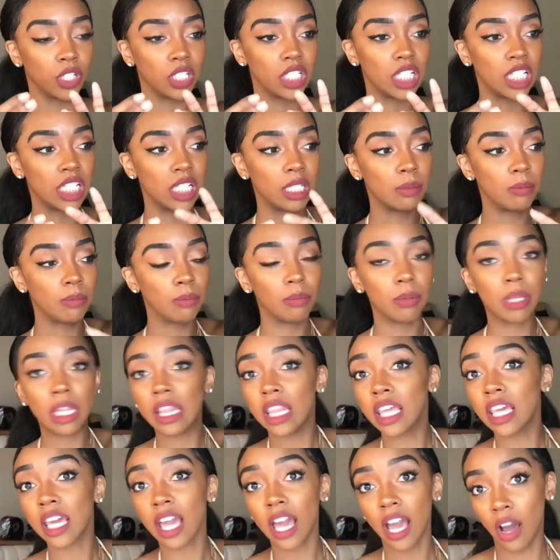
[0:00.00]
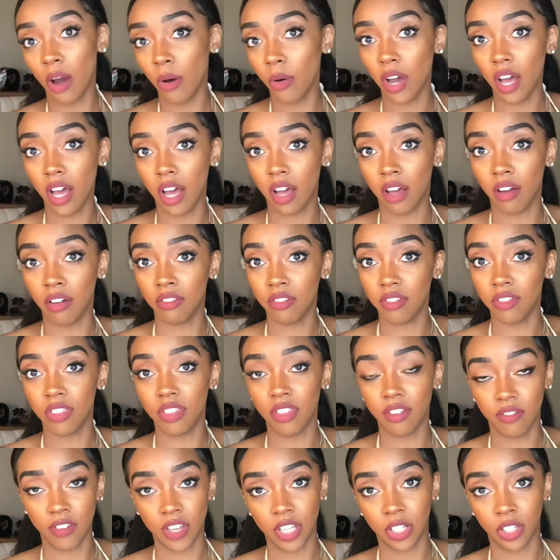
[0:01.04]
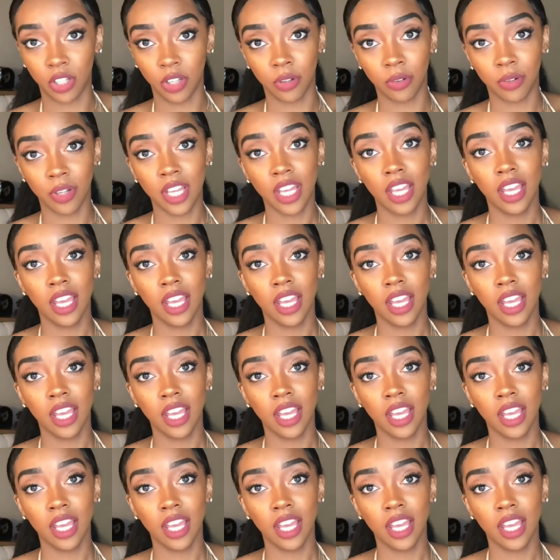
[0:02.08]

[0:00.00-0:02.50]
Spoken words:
spilling out of the venue.